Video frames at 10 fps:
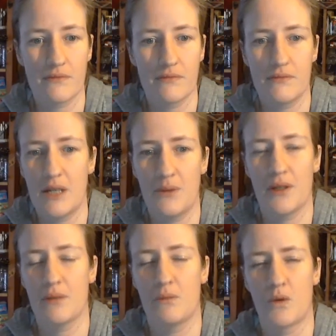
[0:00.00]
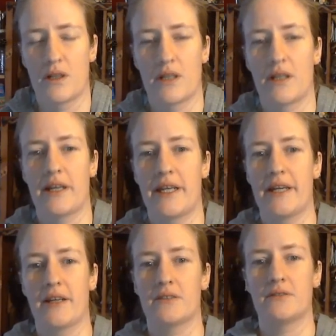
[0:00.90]
Not when I'm warning. I
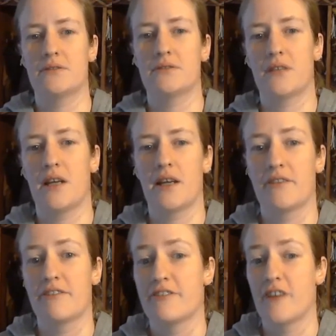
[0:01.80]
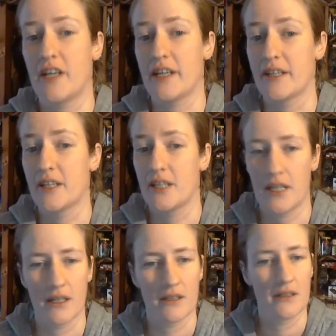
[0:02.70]
can't. I fucking
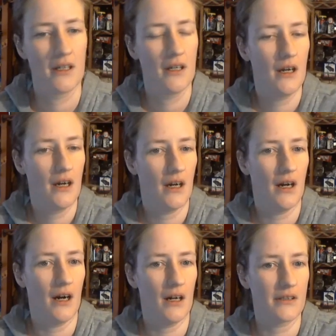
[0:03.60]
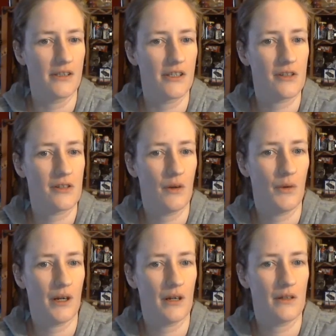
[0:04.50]
can't. Uh, just
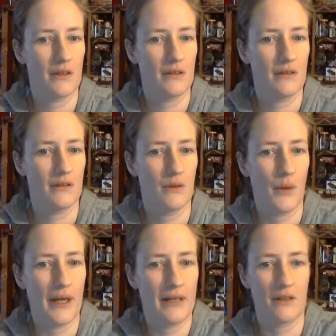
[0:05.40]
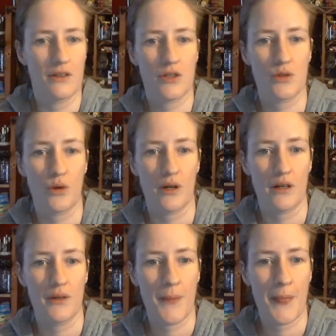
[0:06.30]
going on the way to the
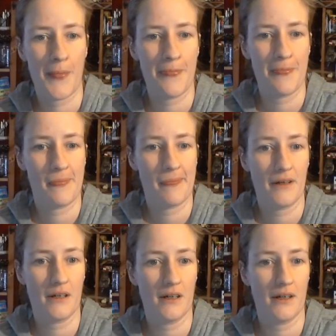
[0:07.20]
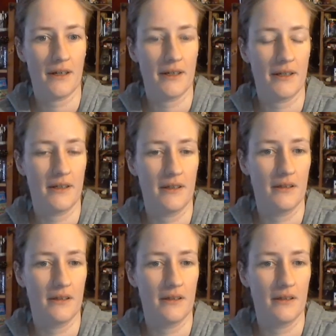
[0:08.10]
store, I